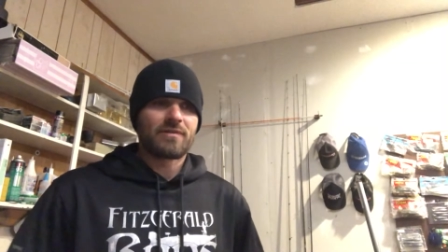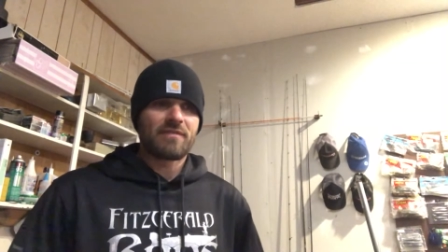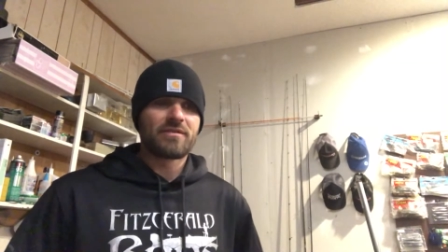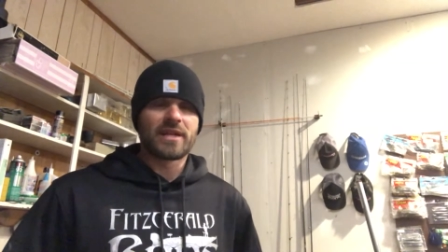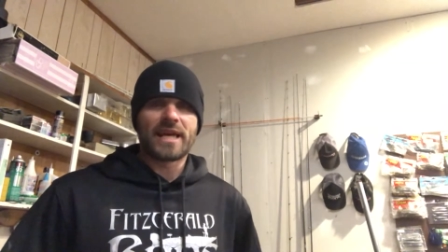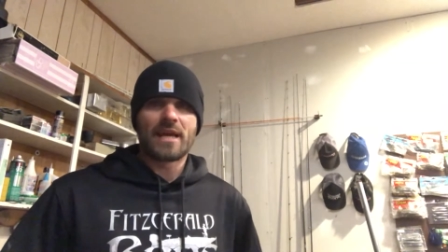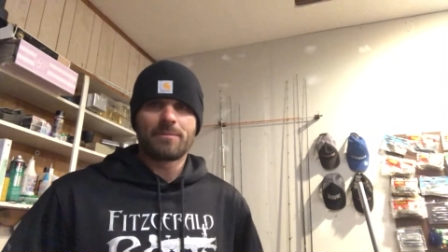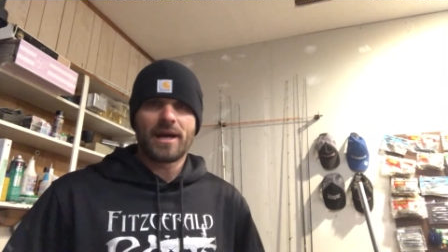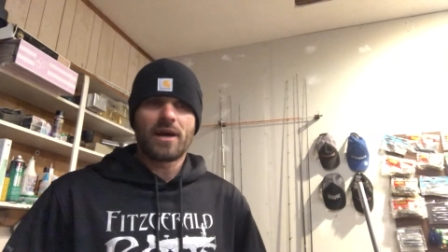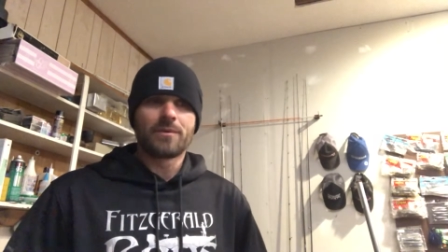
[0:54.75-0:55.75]
I feel like
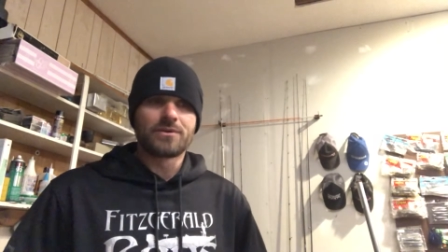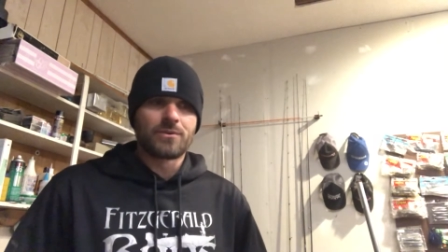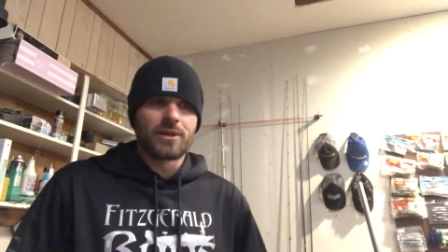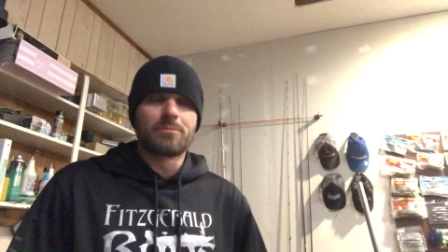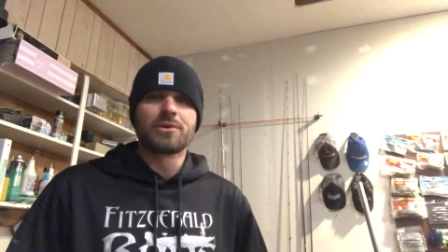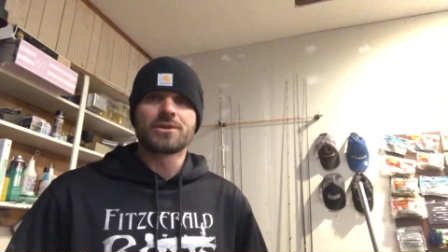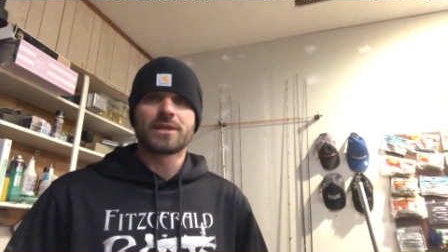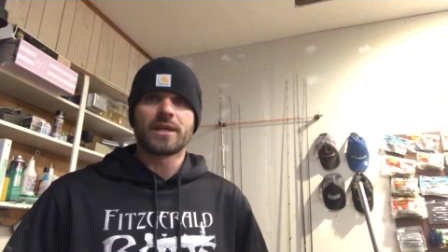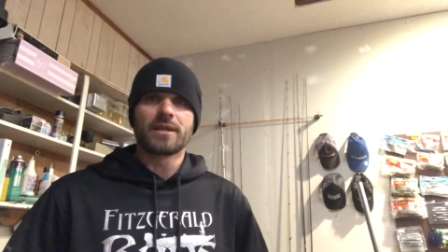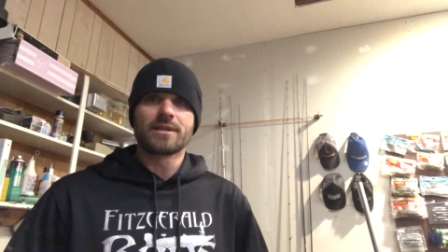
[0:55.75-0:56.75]
8 pound is really
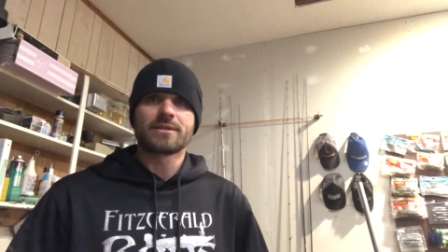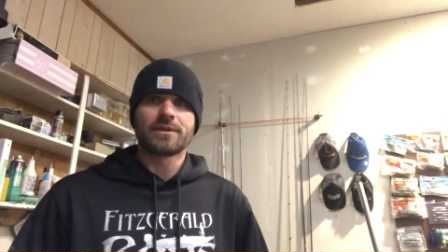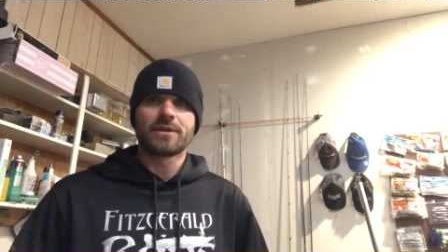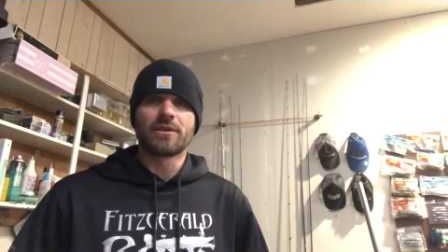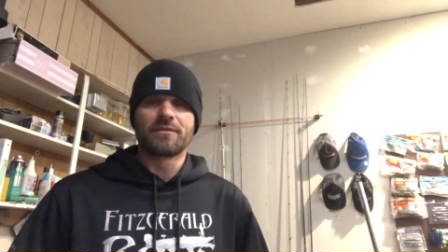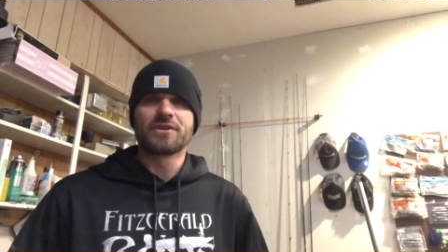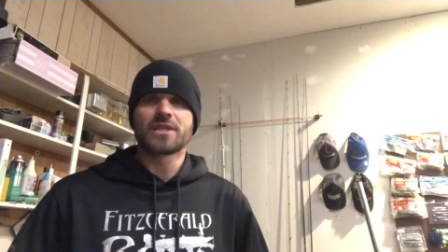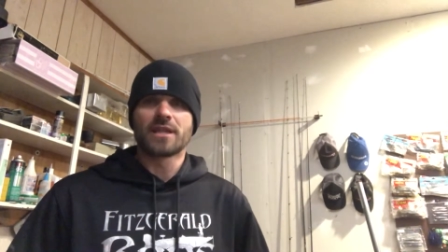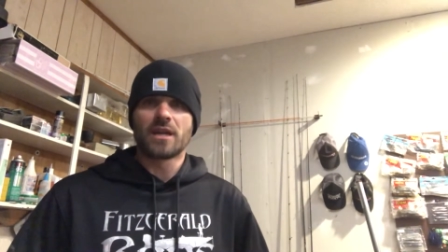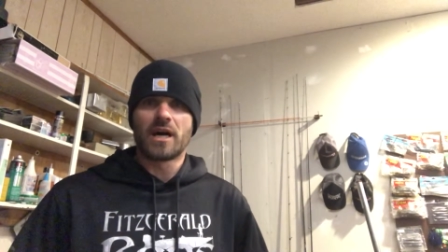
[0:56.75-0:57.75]
pushing it unless the
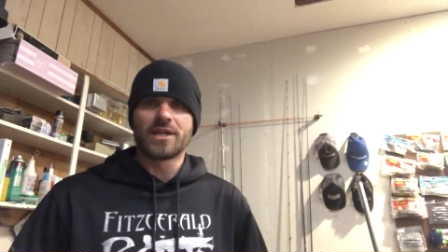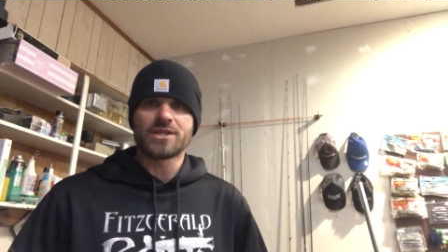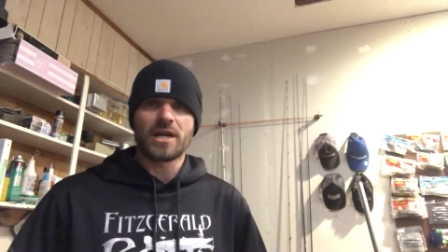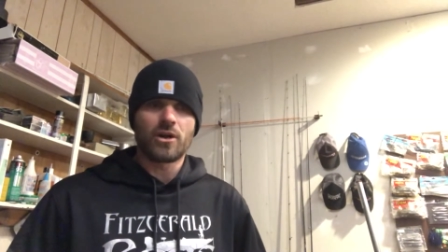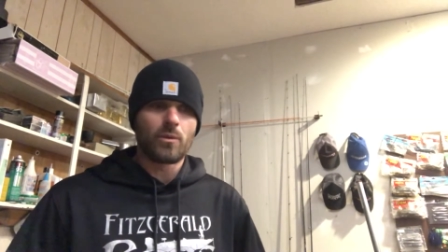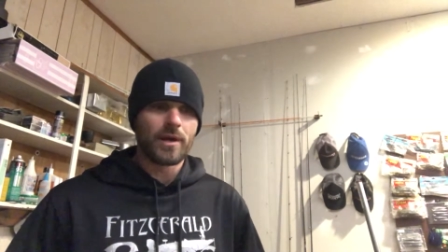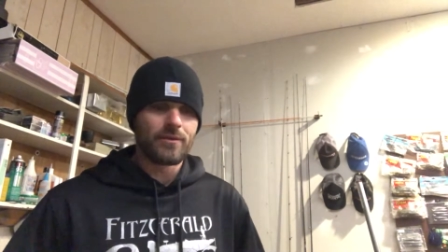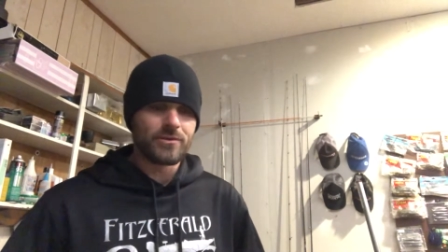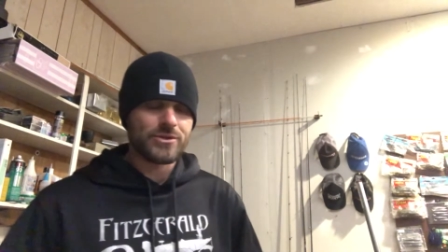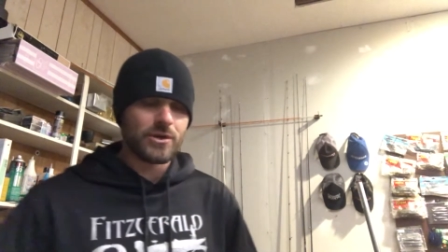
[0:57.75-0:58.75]
fish get line shy or
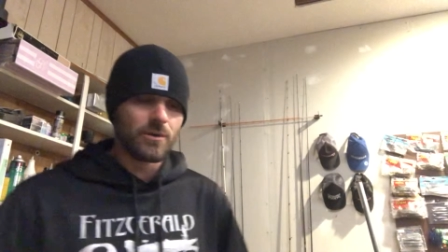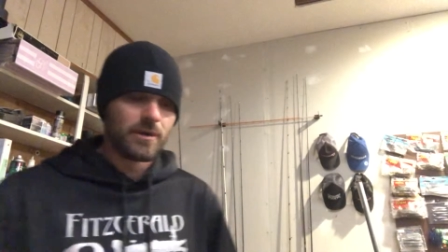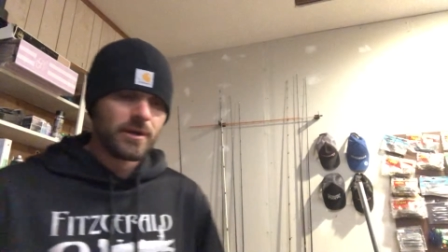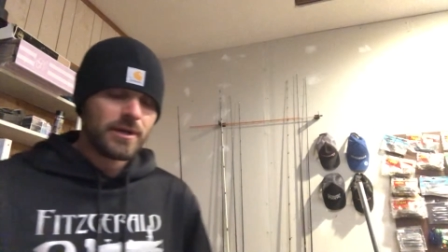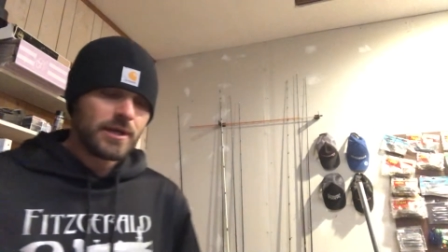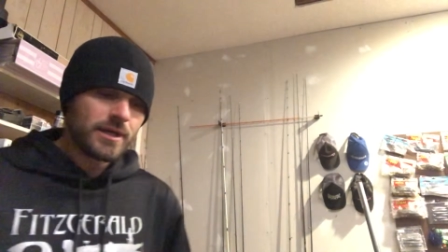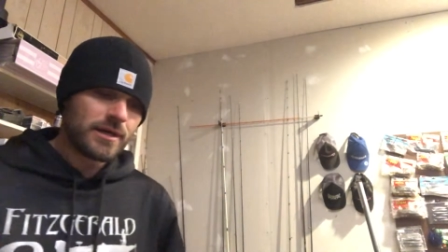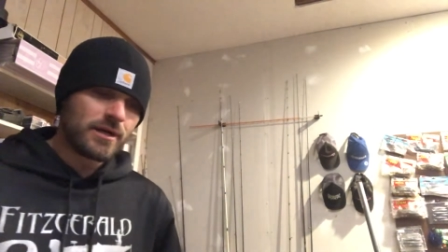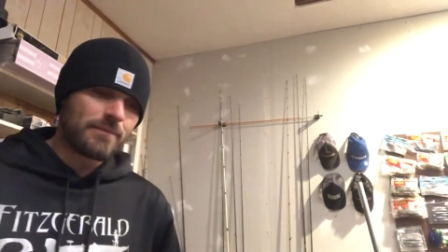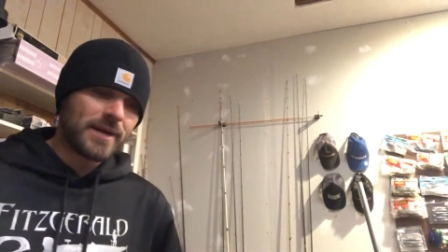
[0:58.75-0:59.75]
whatever. So
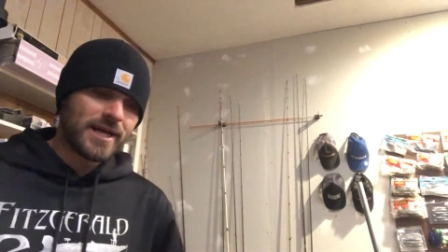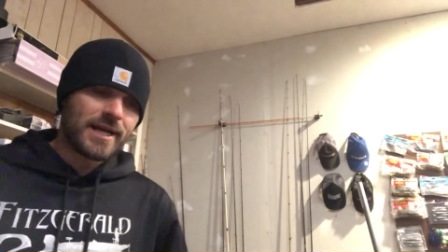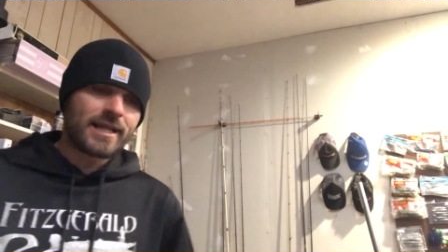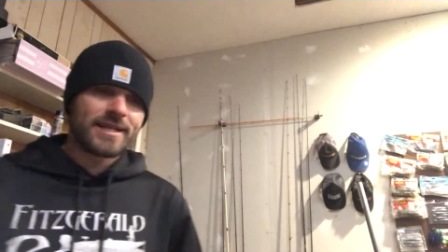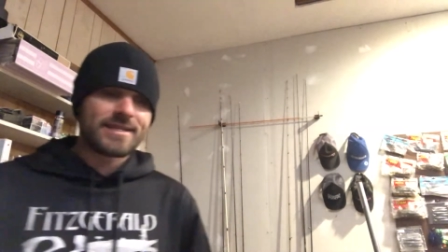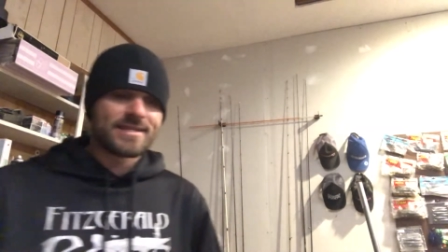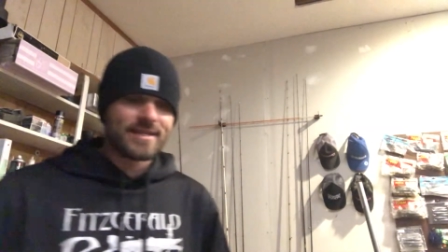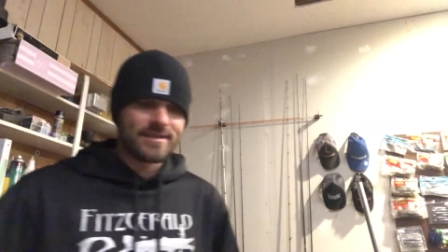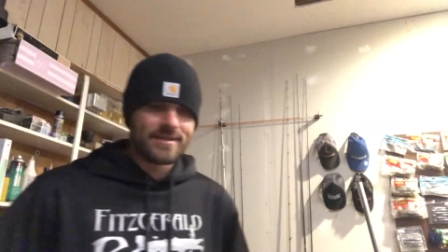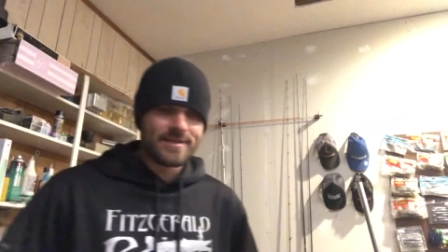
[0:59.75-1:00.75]
I kind of like to
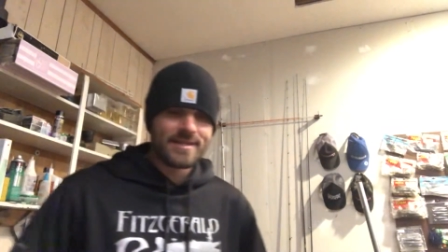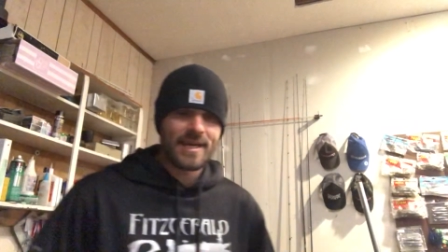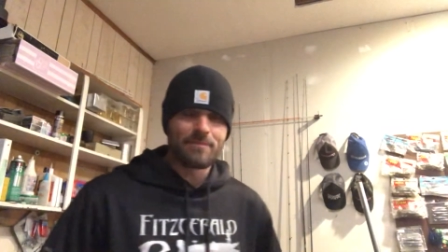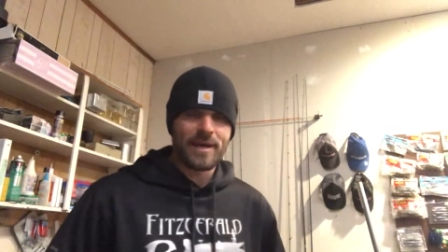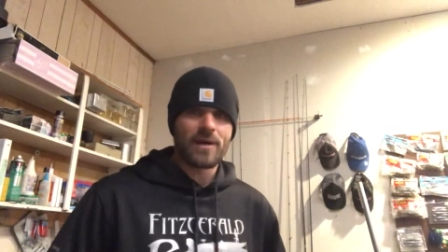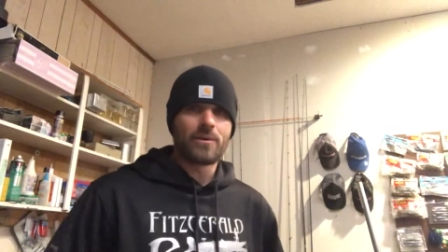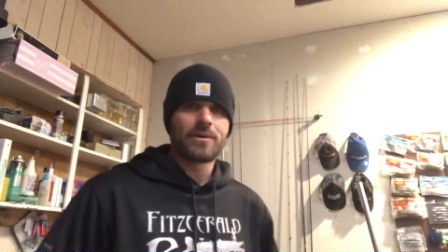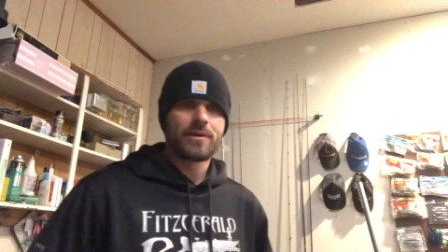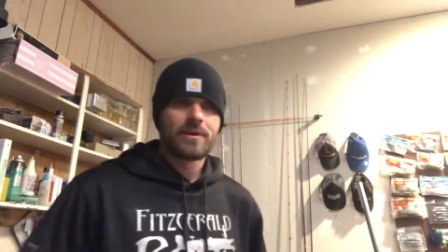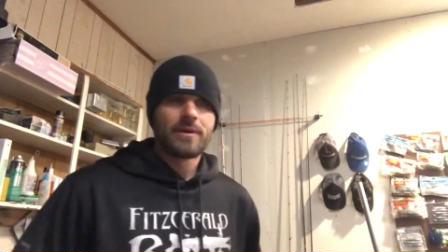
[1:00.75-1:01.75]
stick to the 10
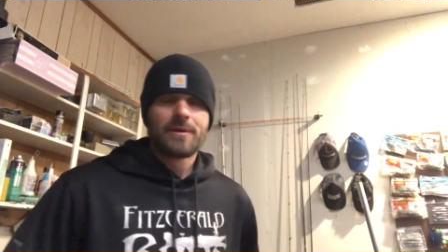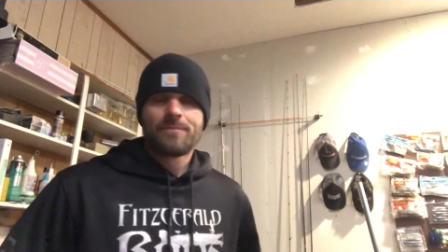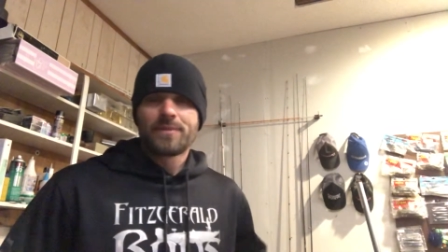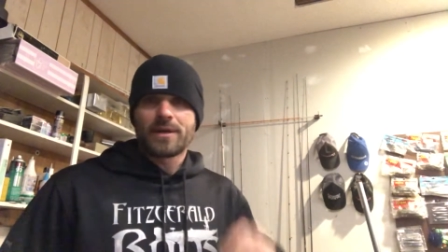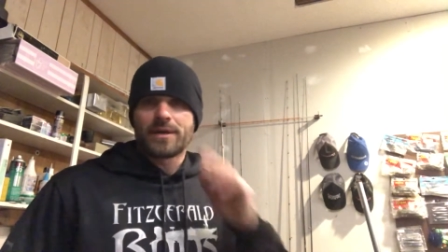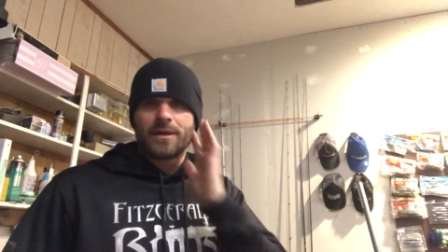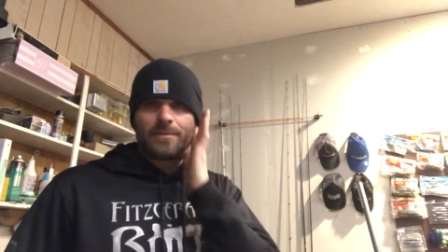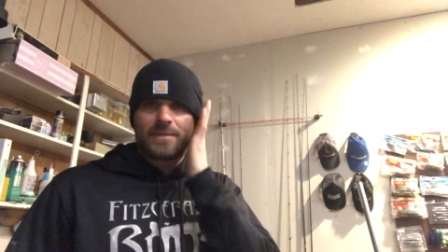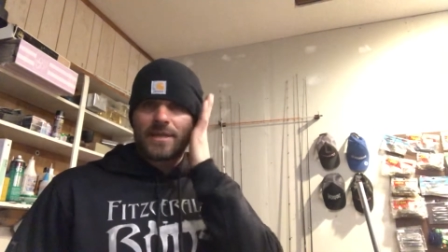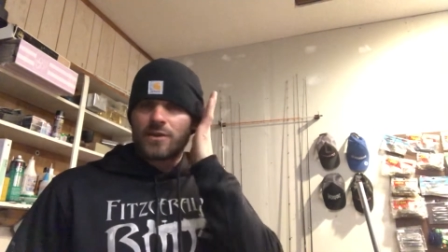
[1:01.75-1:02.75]
pound,
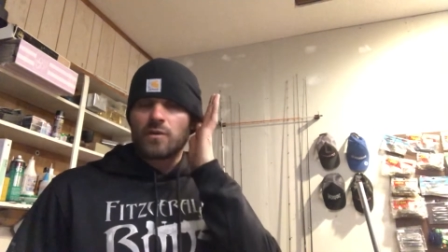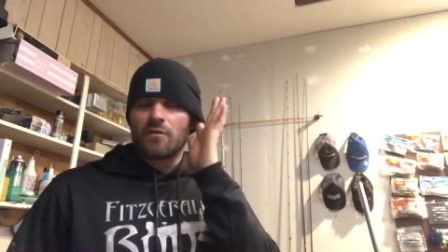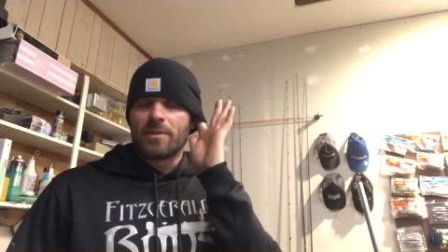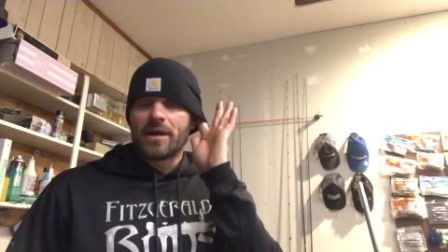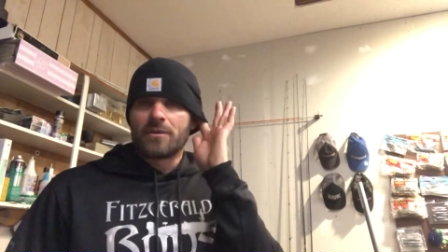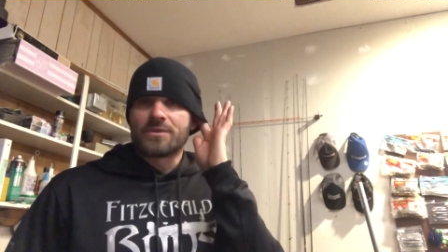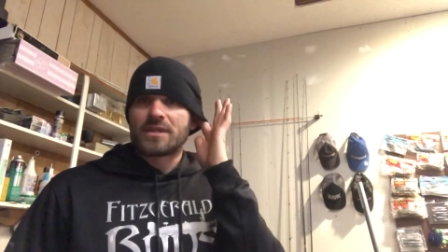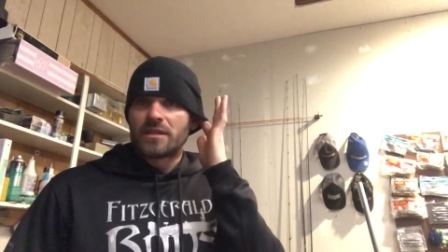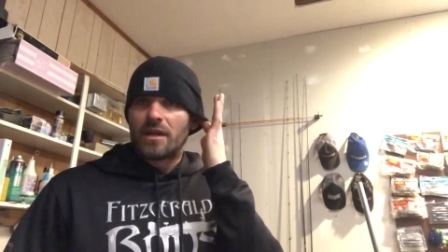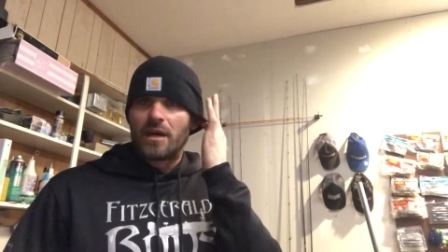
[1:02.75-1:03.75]
10 to 12 pound
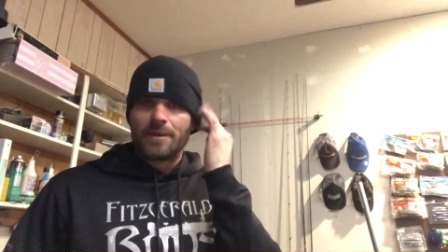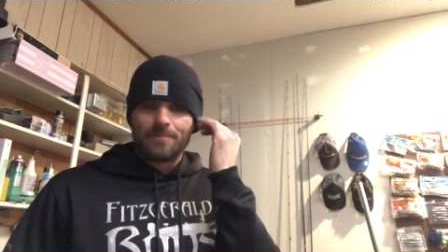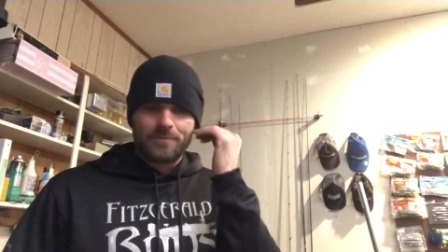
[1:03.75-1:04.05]
sunline